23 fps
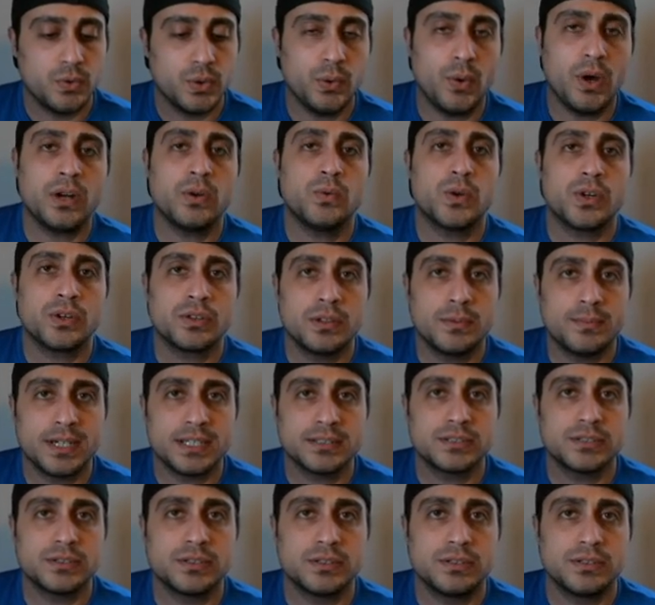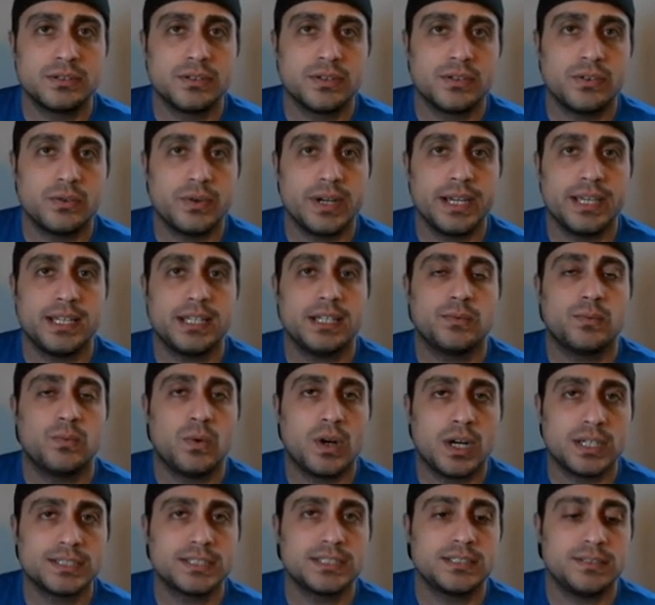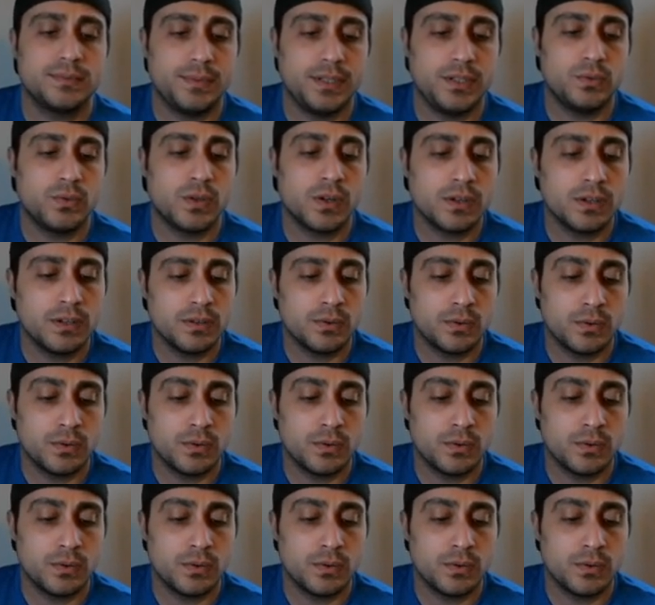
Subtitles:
we want to work the muscle the way it wants to work.